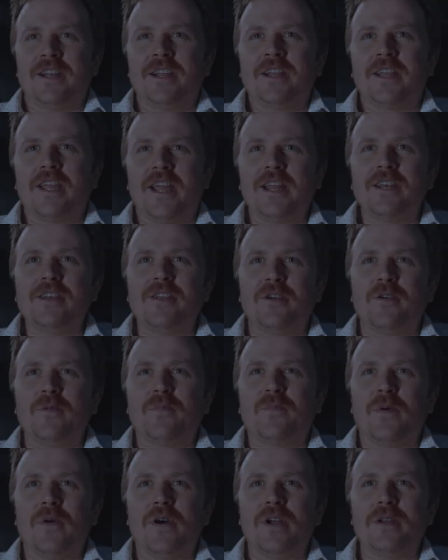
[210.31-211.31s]
I'm Can you
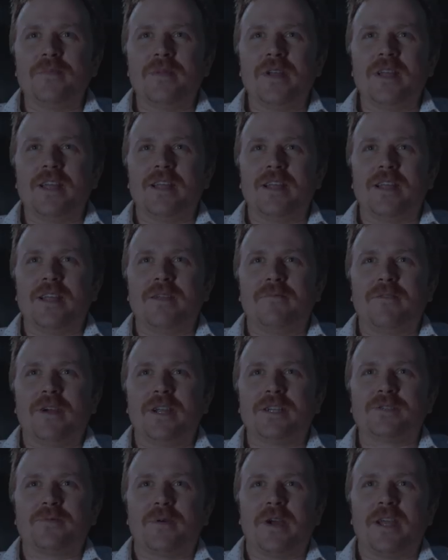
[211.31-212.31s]
point me
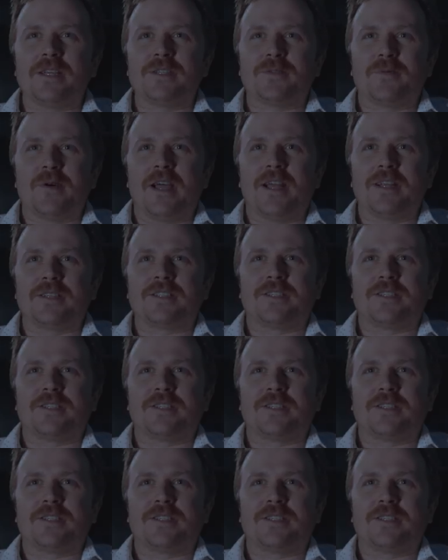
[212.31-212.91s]
which way's west